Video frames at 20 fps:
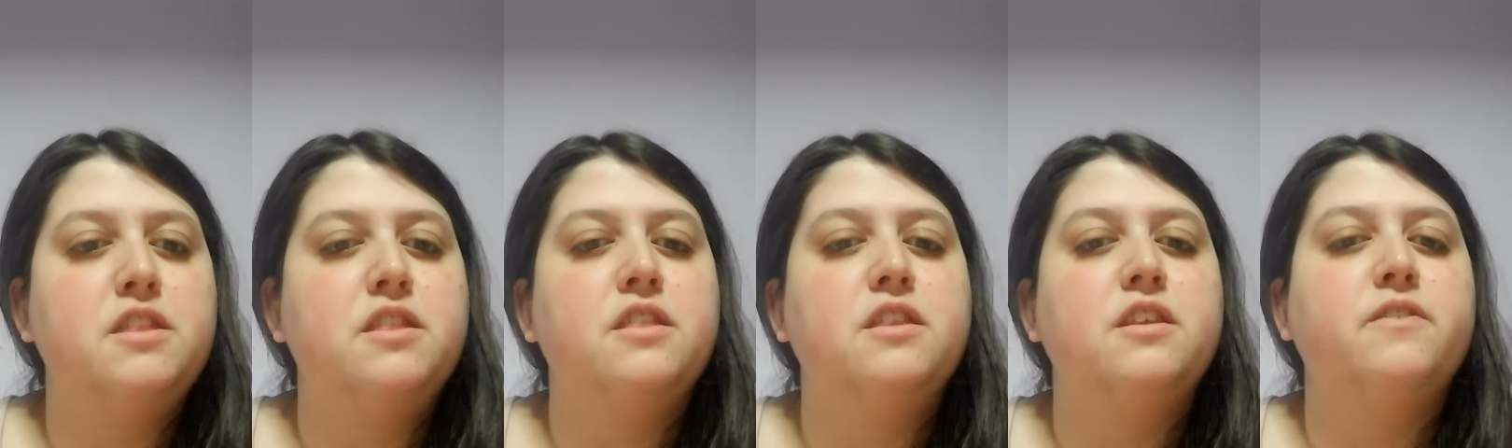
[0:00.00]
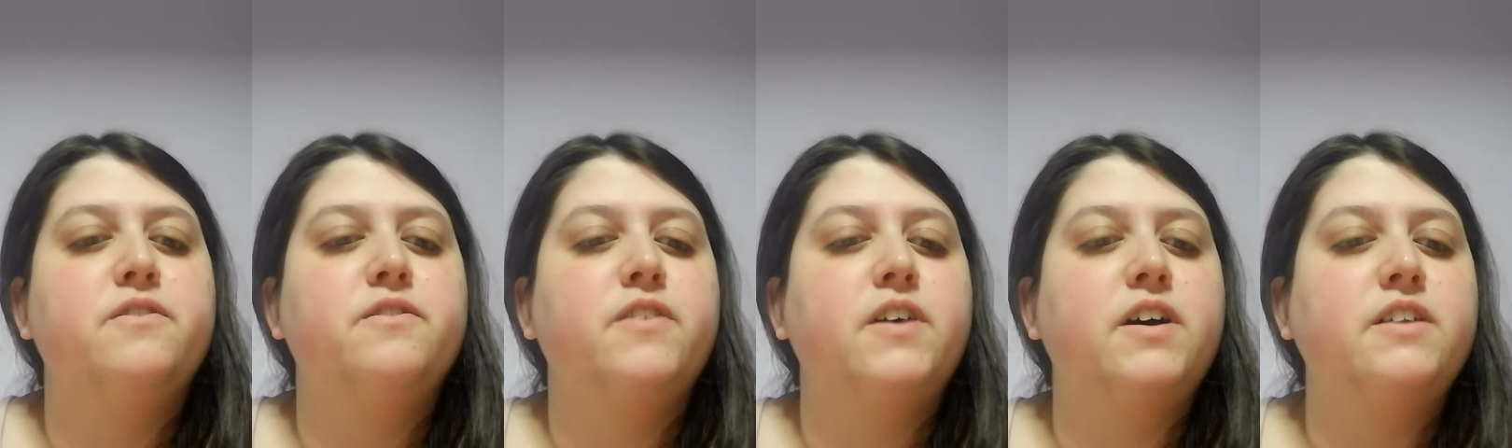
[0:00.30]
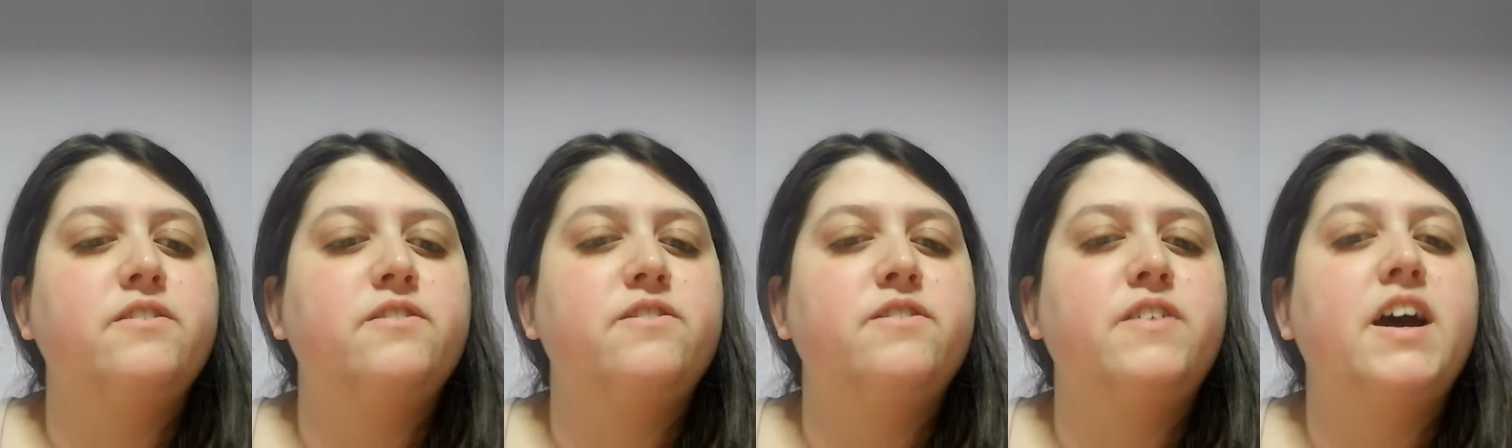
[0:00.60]
The
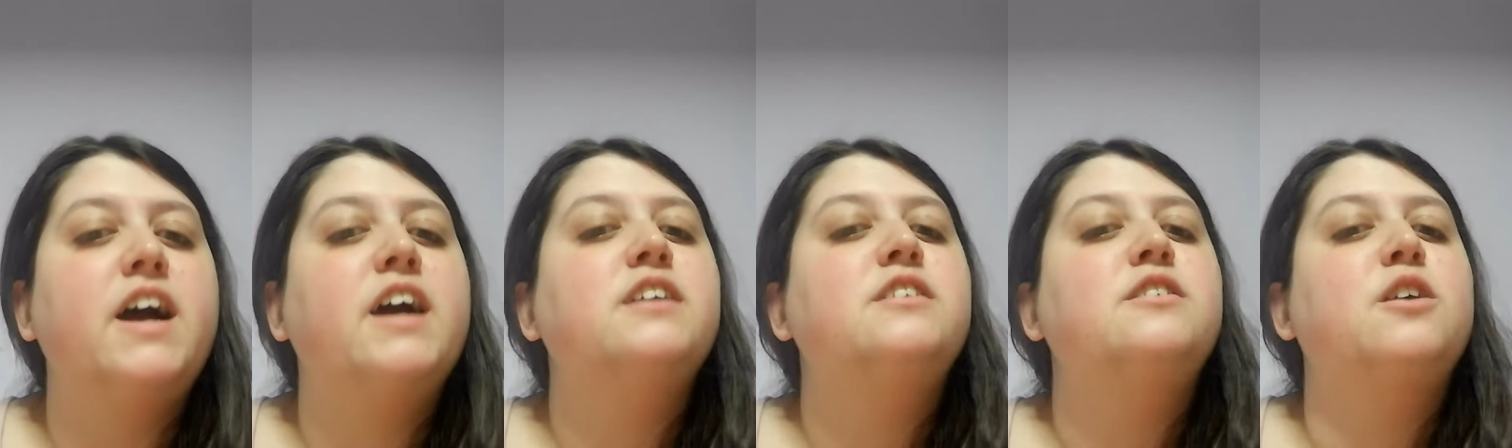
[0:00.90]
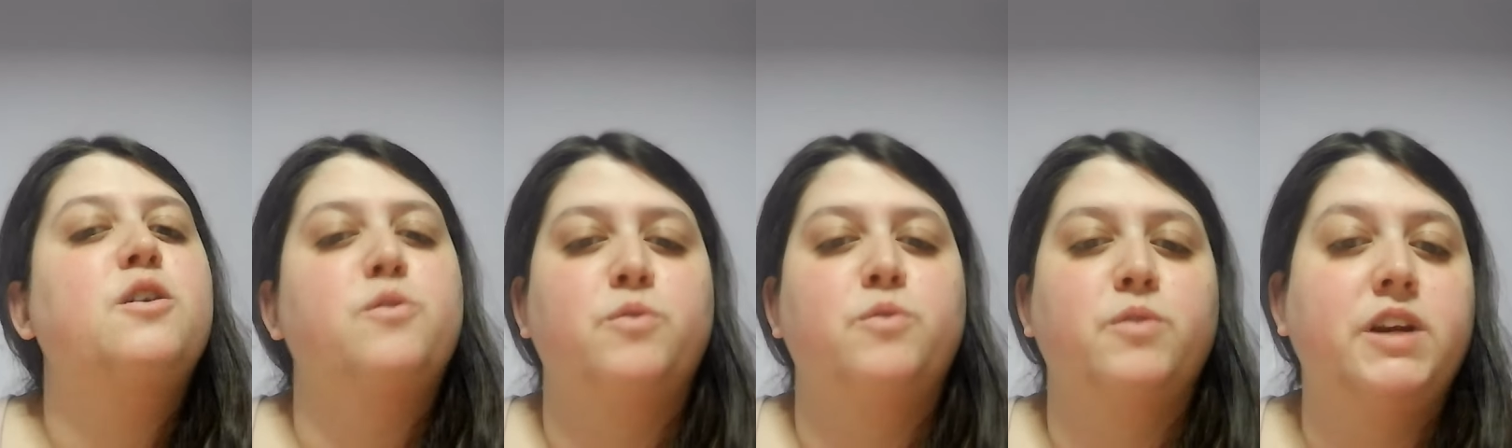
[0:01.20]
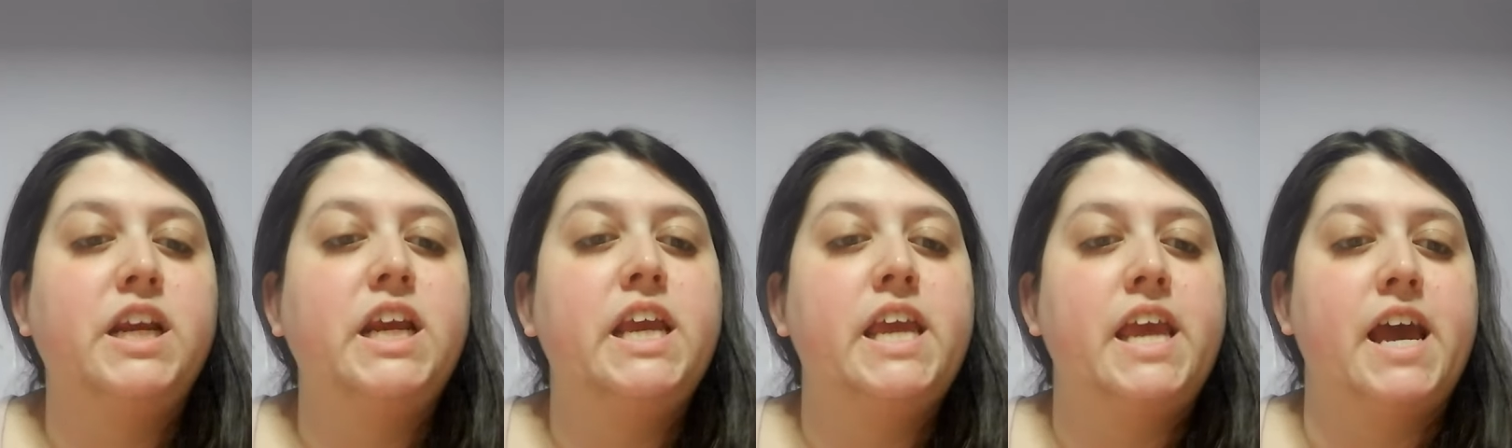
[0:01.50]
fun fact
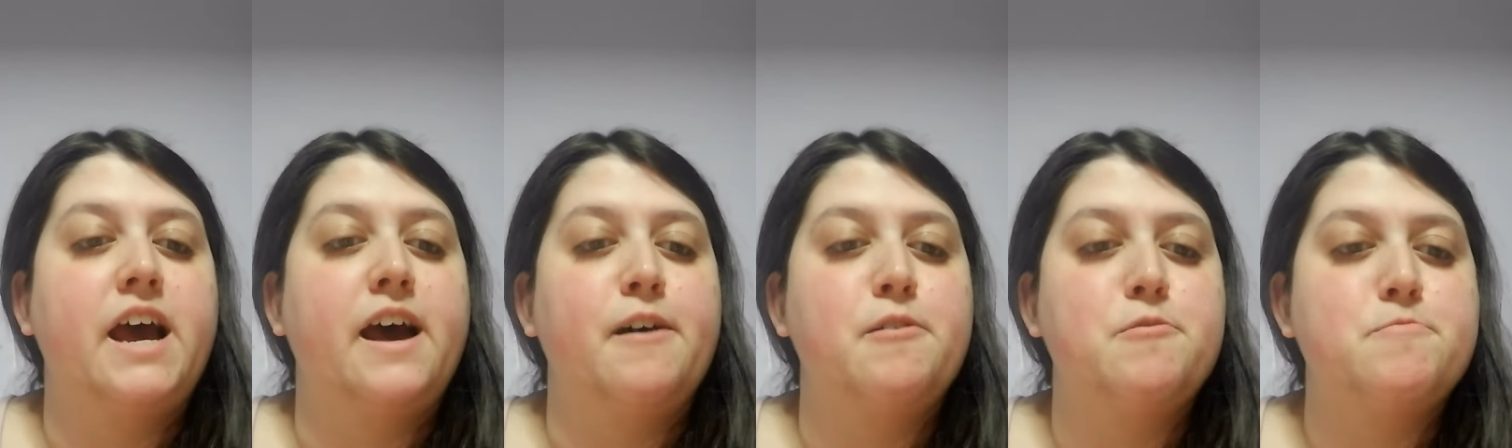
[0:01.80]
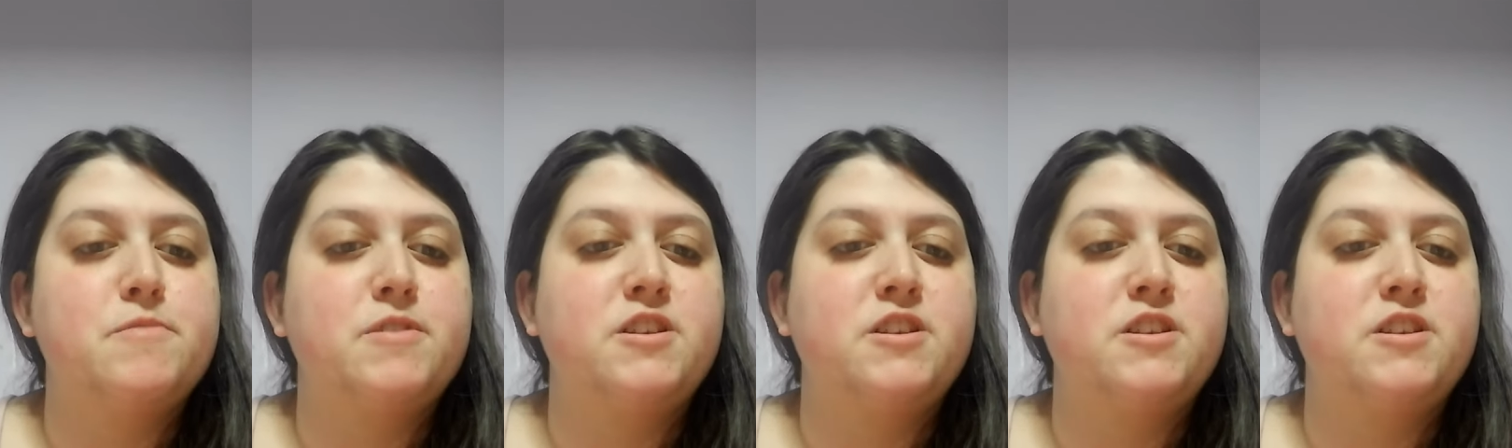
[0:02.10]
recap.